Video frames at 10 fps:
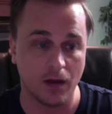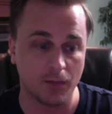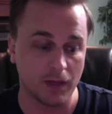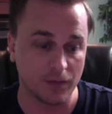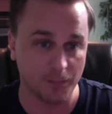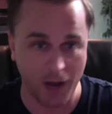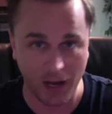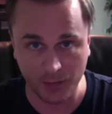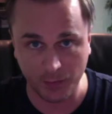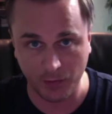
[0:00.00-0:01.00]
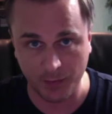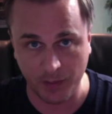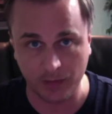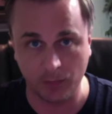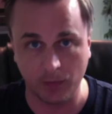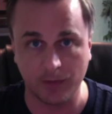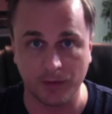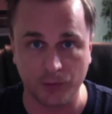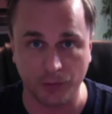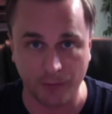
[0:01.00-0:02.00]
it's possible, especially with
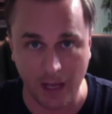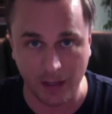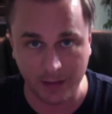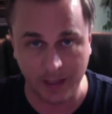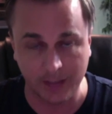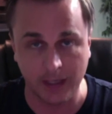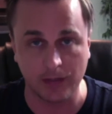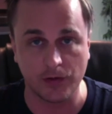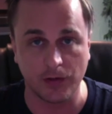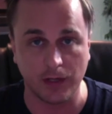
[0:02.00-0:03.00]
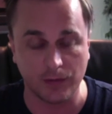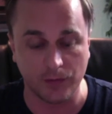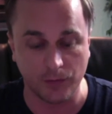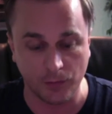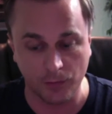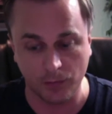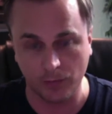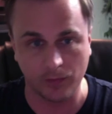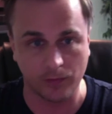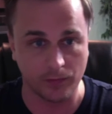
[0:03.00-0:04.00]
virtual reality technology, to
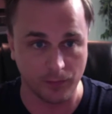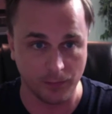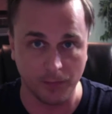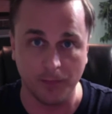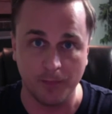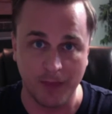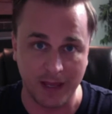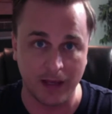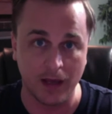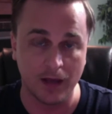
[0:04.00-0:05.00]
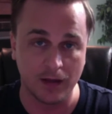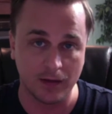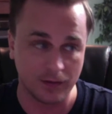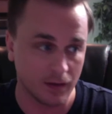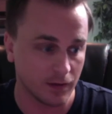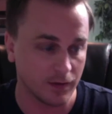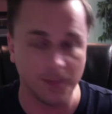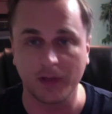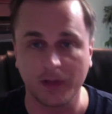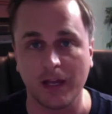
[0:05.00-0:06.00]
make the
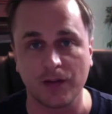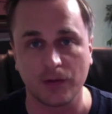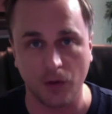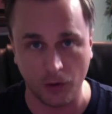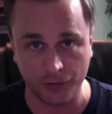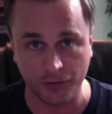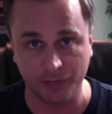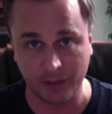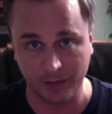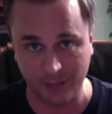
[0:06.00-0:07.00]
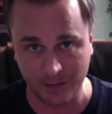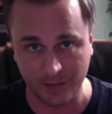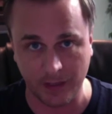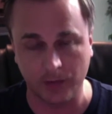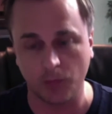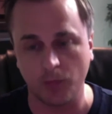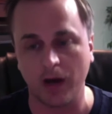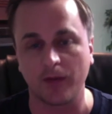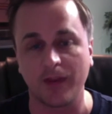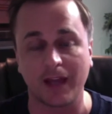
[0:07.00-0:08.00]
simulation ultra realistic to
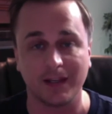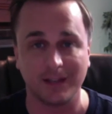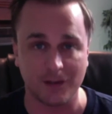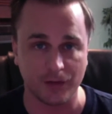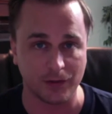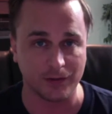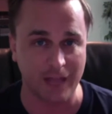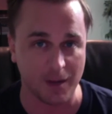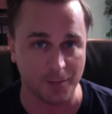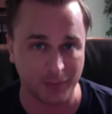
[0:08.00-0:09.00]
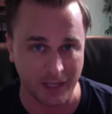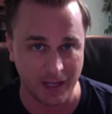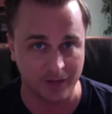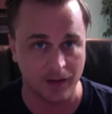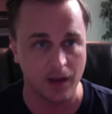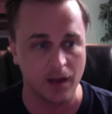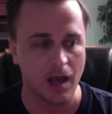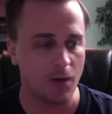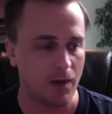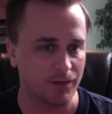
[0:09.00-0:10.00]
where that conditioning could take place.
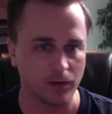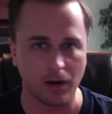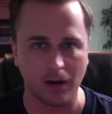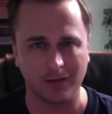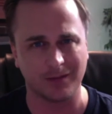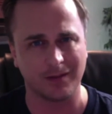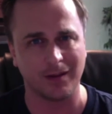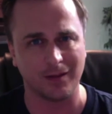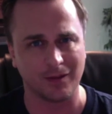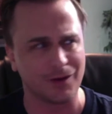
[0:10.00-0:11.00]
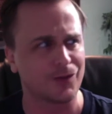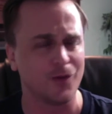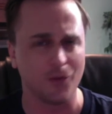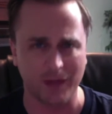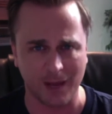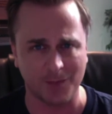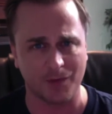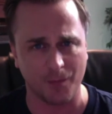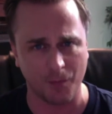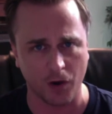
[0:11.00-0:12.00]
However, there's no games on
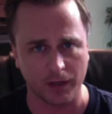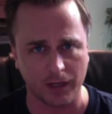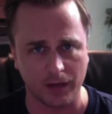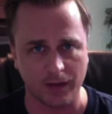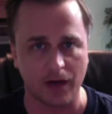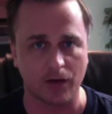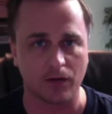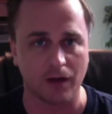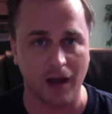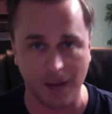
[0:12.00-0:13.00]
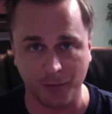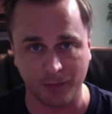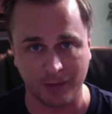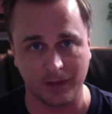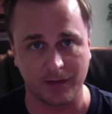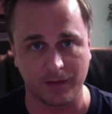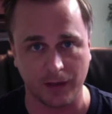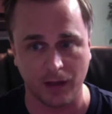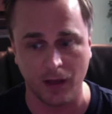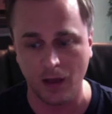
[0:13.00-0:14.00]
the market that are hyper
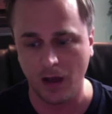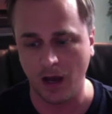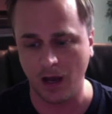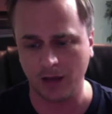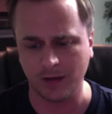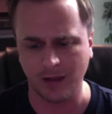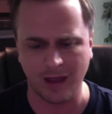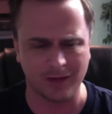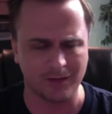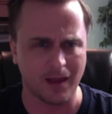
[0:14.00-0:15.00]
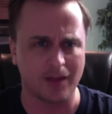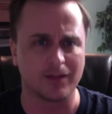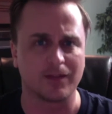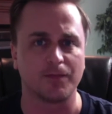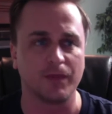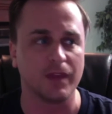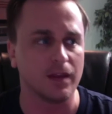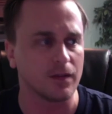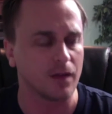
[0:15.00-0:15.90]
realistic as these